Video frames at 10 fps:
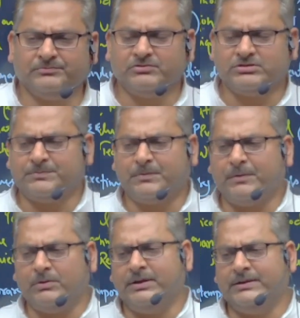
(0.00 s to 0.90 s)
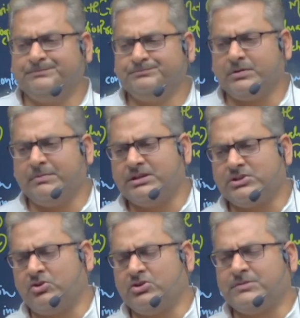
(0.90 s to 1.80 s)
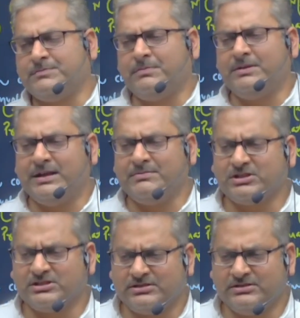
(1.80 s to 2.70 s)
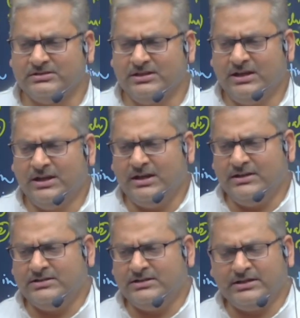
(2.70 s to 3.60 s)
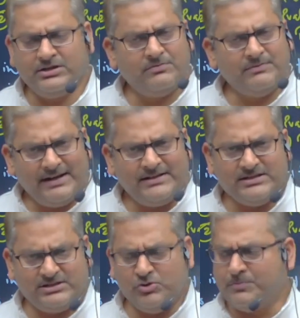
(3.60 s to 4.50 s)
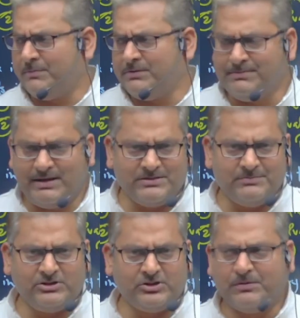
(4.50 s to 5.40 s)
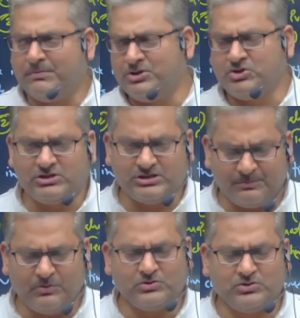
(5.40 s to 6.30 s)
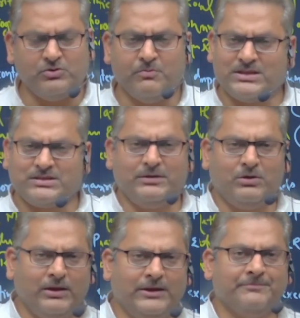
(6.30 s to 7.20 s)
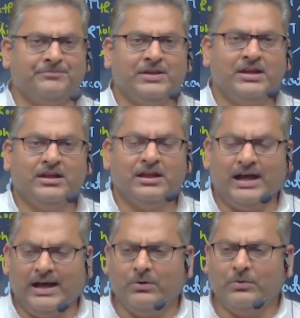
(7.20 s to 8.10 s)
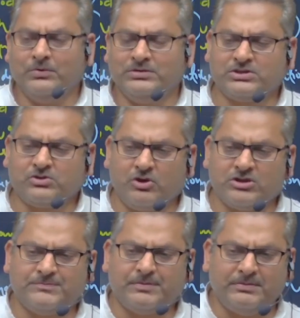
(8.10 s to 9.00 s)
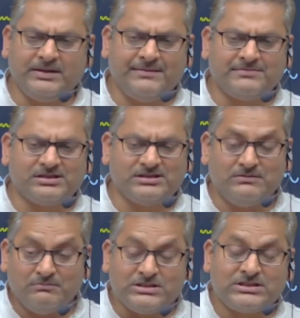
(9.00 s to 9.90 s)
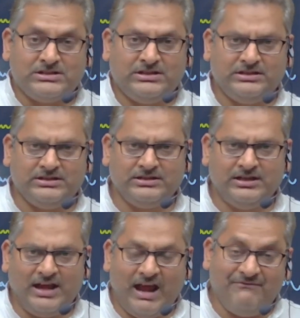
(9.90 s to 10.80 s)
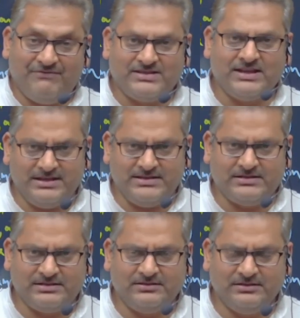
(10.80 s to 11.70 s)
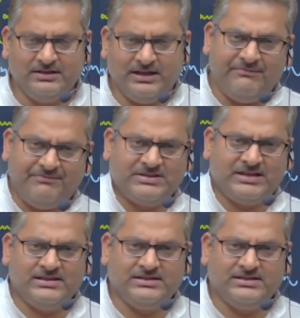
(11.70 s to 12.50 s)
propounded by the scholars of public administration in the decade of 90s, new public management or public choice approach, you must be knowing how the scholars of public administration much earlier emphasized the